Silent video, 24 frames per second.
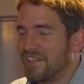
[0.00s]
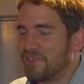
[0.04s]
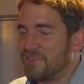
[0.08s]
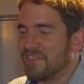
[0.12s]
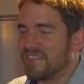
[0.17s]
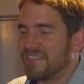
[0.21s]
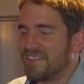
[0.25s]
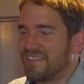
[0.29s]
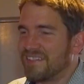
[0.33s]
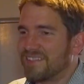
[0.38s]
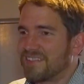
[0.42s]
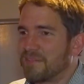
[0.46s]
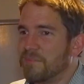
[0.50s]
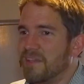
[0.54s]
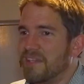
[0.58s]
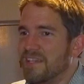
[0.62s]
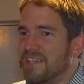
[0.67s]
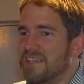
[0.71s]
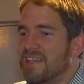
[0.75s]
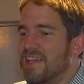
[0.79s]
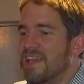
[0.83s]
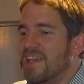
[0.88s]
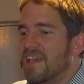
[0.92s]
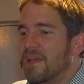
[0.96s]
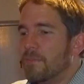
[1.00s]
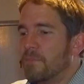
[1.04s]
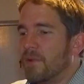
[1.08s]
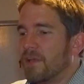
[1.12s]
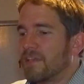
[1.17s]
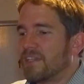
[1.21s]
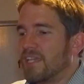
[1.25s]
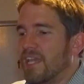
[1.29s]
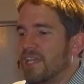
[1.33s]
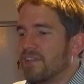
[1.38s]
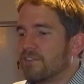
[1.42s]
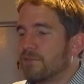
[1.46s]
if you send it to me,
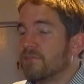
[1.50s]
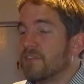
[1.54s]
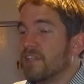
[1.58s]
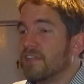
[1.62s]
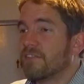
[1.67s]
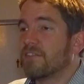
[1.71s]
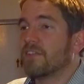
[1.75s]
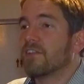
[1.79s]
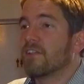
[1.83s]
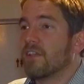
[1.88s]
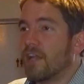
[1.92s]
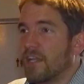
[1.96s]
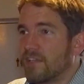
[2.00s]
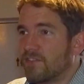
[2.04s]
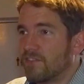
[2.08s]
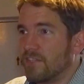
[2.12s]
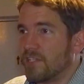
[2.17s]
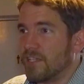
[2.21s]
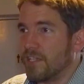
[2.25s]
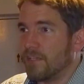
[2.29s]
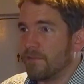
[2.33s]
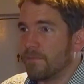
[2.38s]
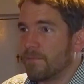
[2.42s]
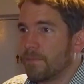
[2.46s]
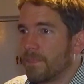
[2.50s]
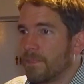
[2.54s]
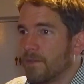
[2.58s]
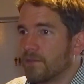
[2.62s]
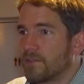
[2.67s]
by getting some decent lighting in.